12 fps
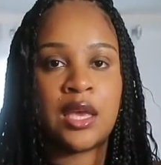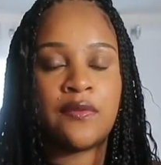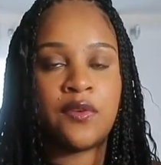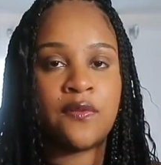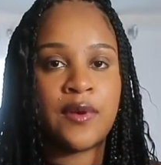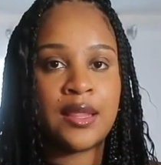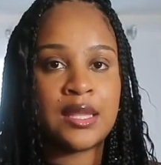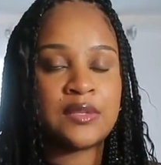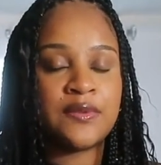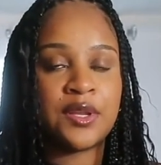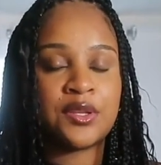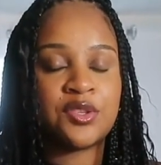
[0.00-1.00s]
If you found this
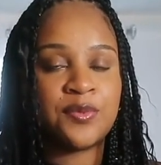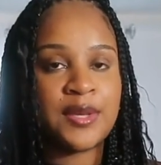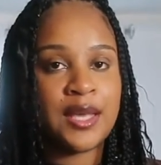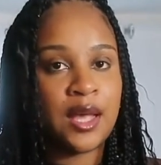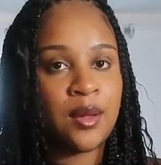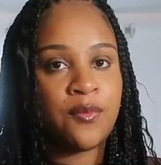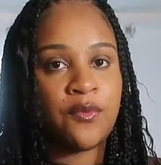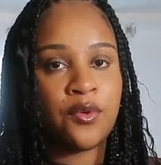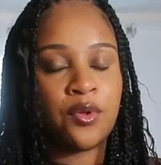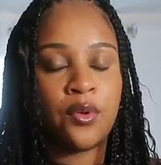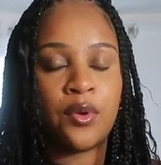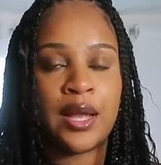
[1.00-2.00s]
video to be
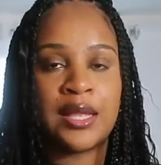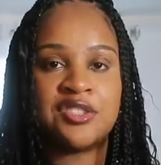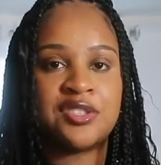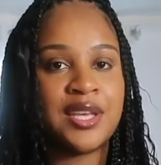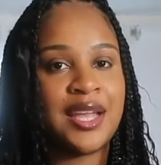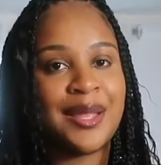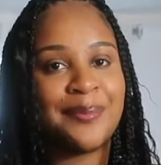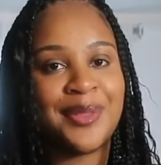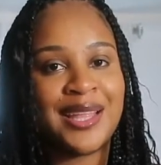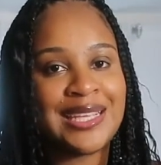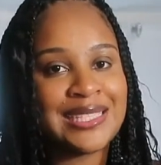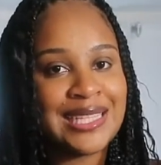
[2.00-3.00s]
helpful or entertaining,
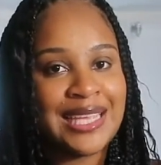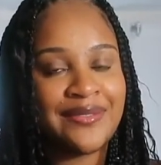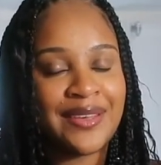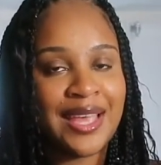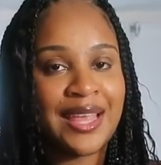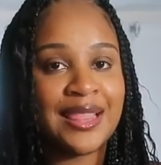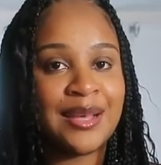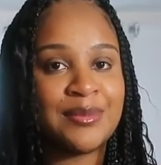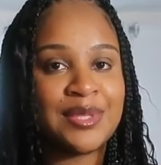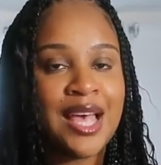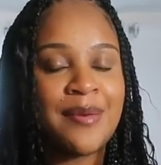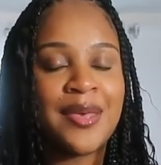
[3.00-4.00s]
please leave a
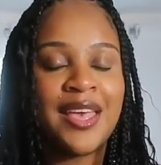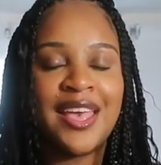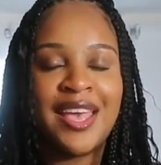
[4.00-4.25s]
thumbs up.